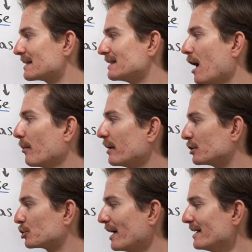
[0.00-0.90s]
is now
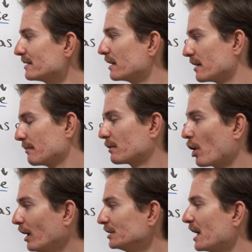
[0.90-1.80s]
being
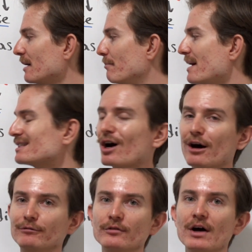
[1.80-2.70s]
conjugated based
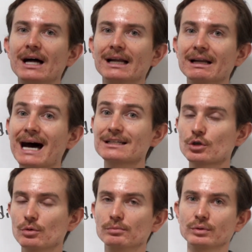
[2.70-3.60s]
off of las
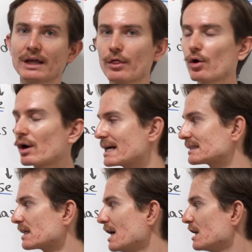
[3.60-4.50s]
computadoras.